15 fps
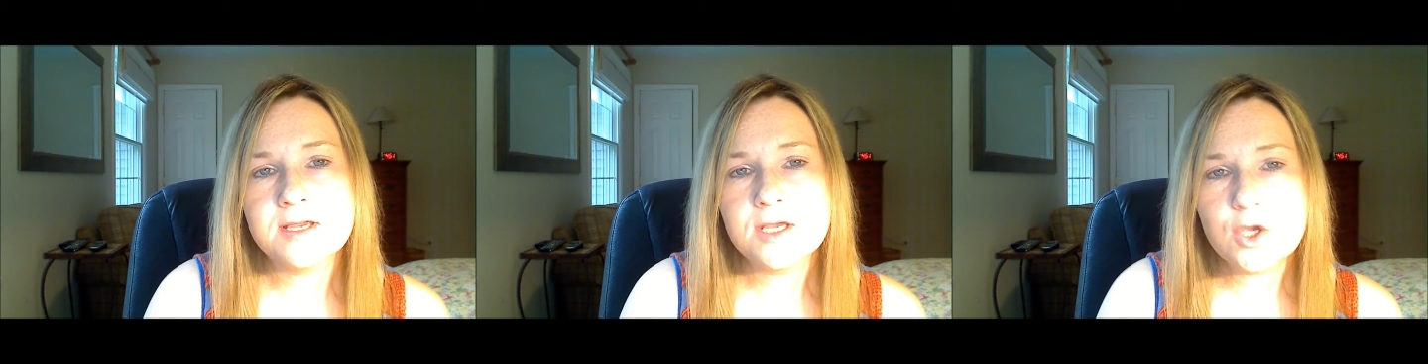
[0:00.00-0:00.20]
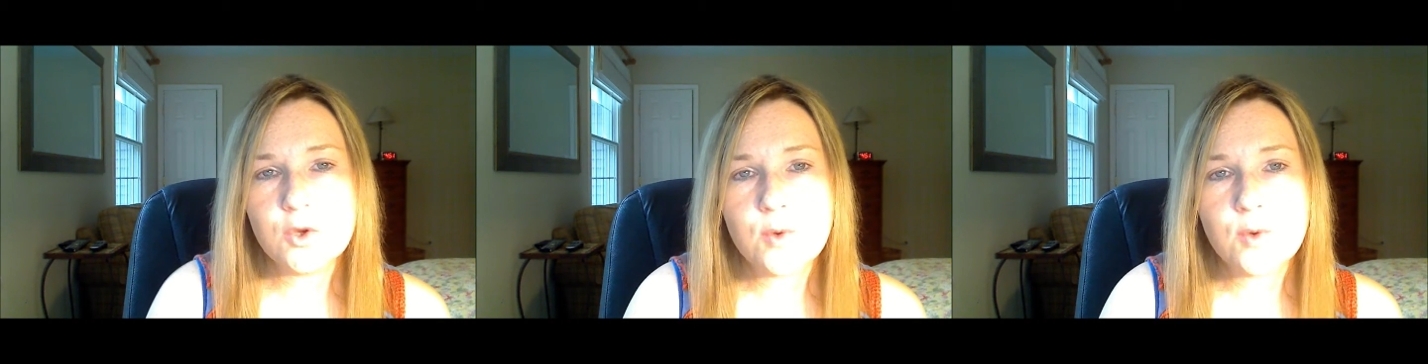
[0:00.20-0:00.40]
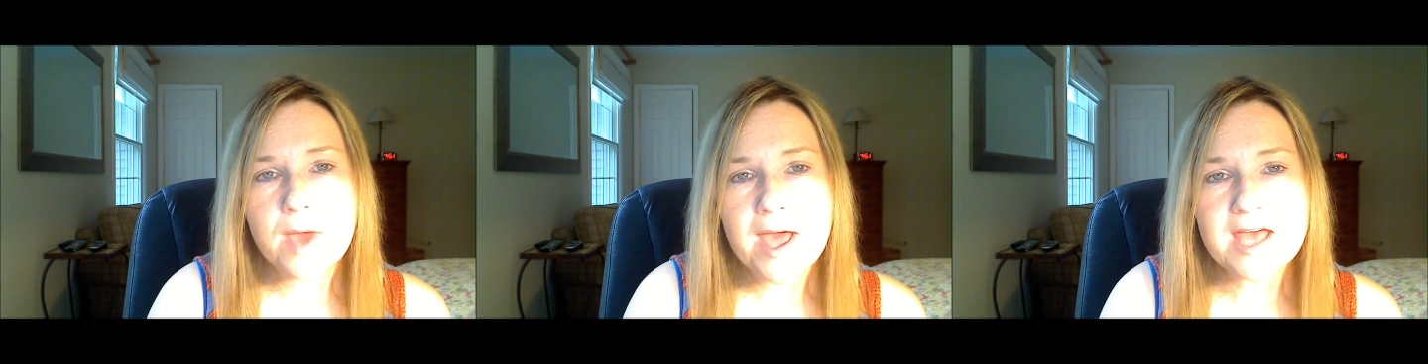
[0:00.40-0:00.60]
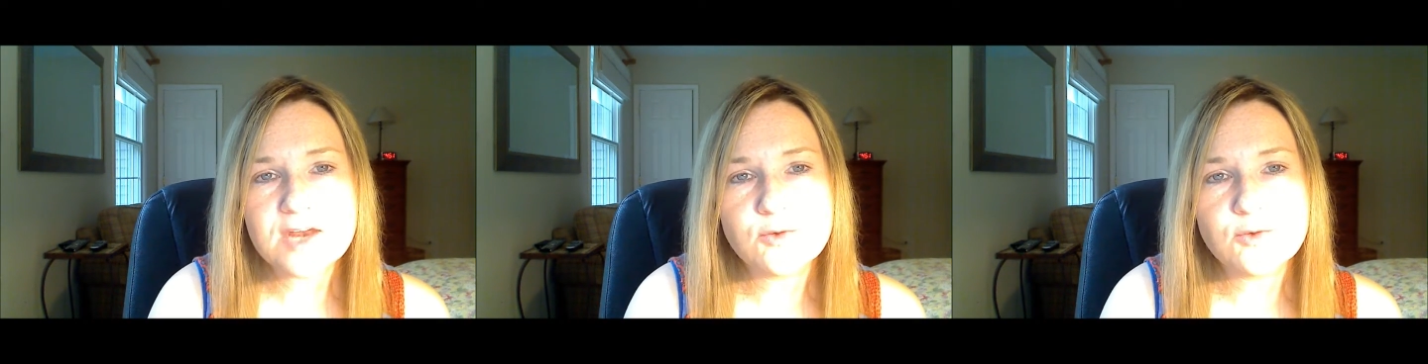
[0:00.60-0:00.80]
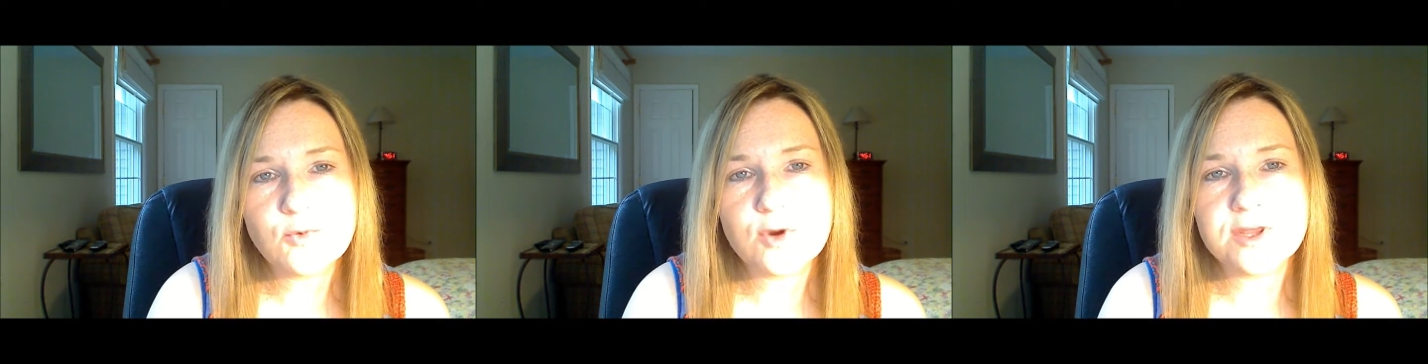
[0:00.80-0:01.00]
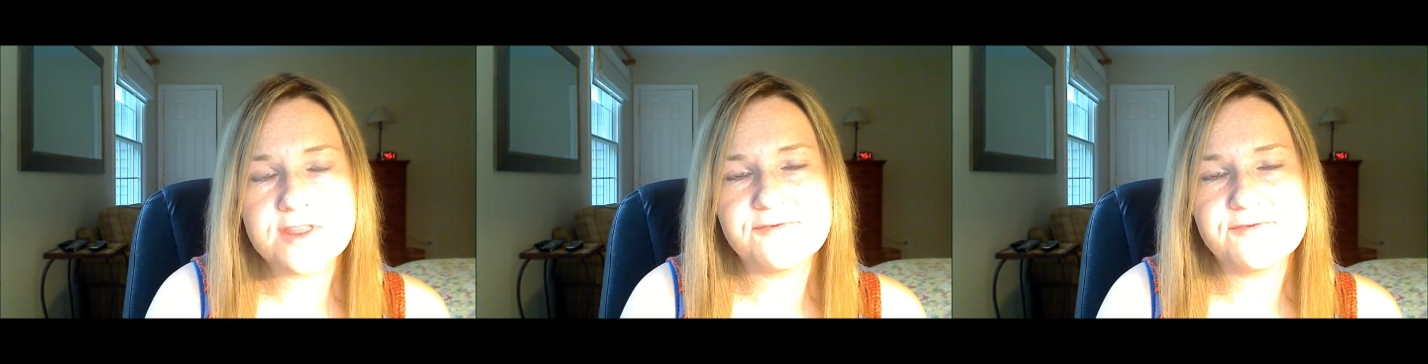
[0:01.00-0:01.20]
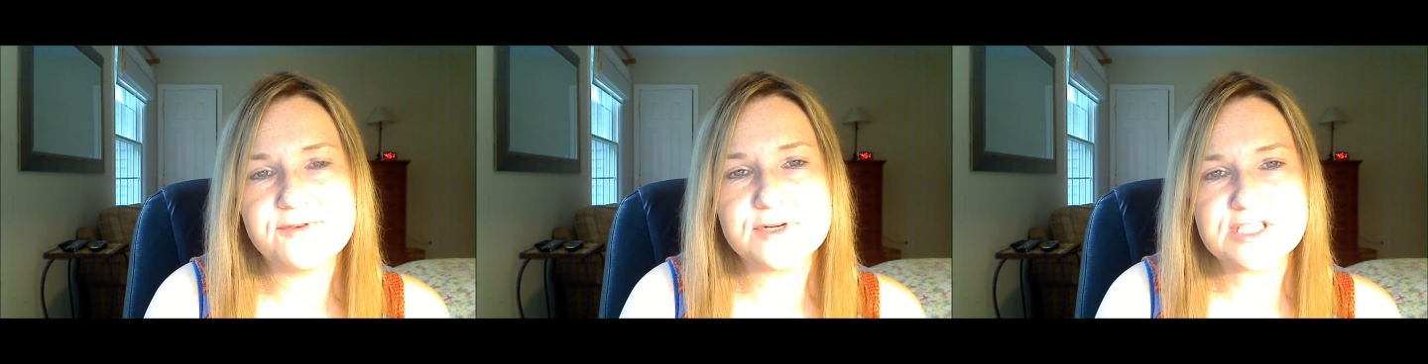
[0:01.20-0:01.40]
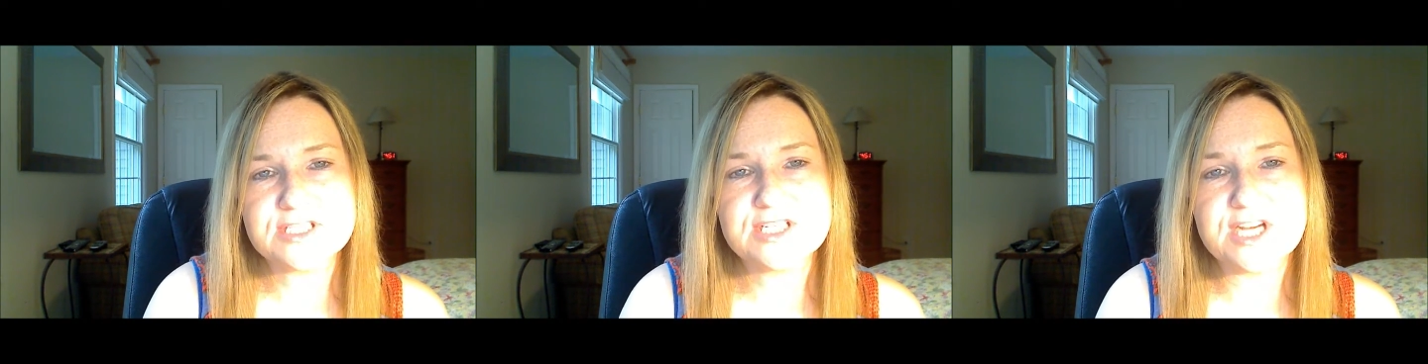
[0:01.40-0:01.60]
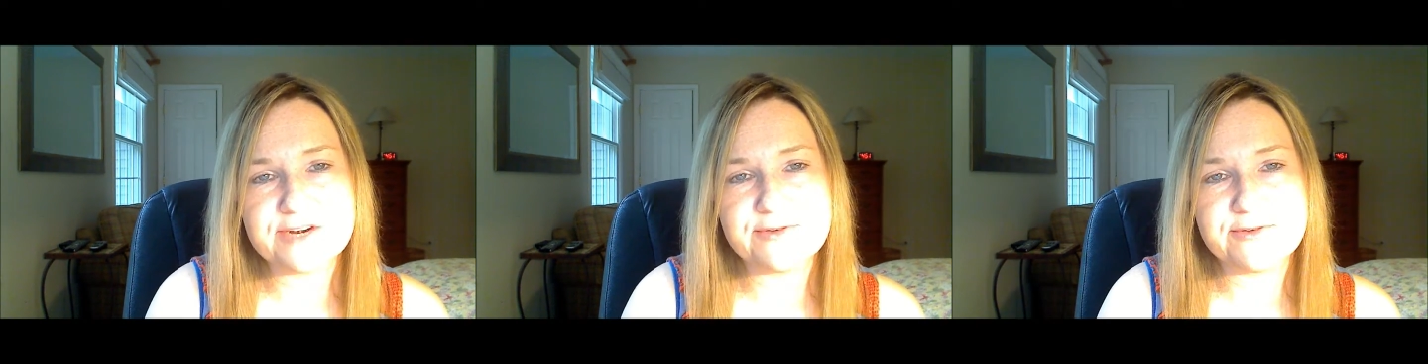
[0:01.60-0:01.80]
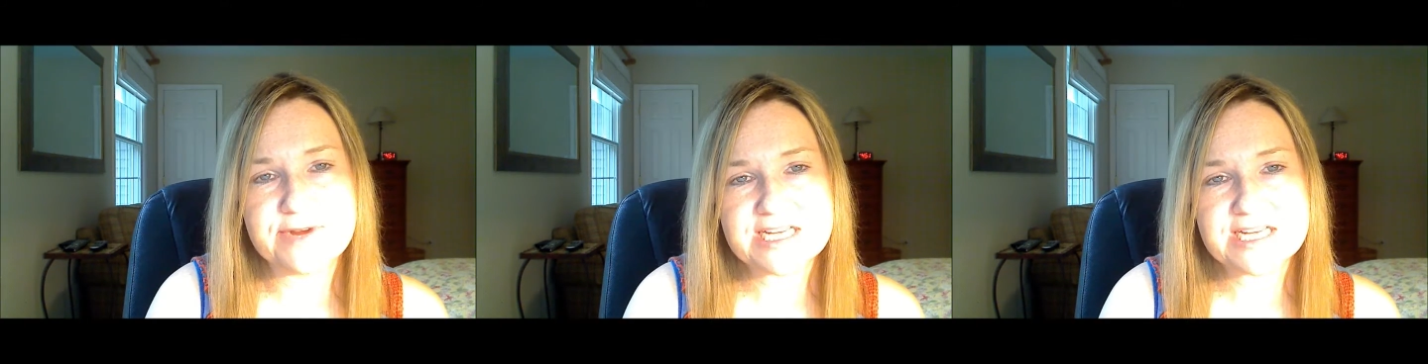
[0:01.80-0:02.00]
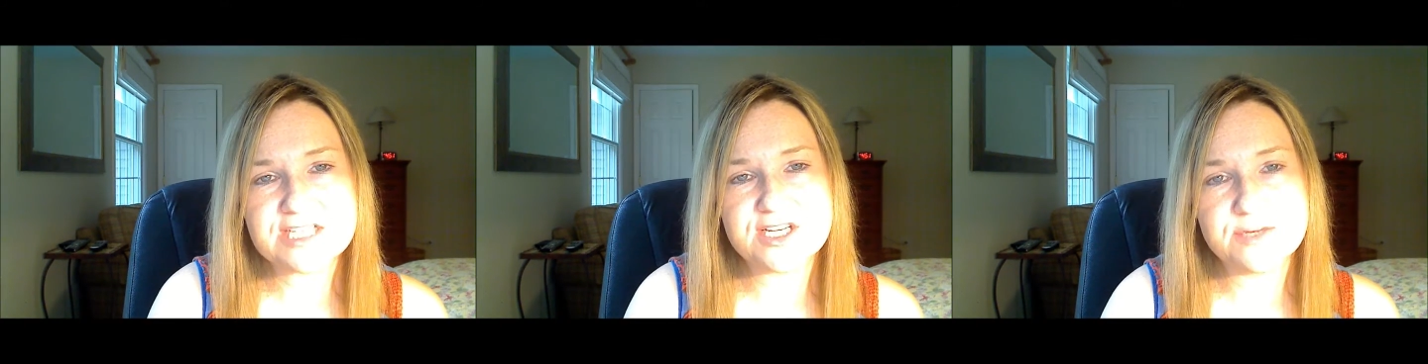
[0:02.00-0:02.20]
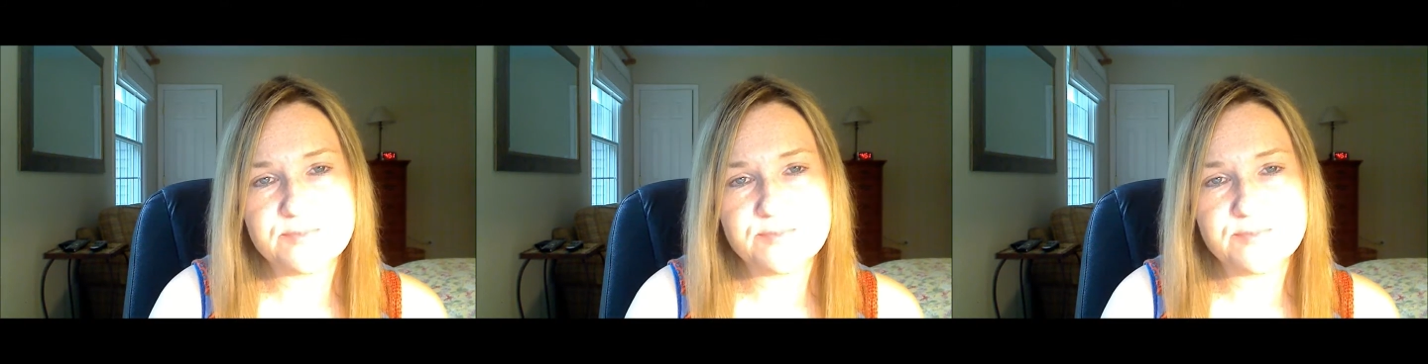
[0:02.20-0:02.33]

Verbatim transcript: who had won the first generation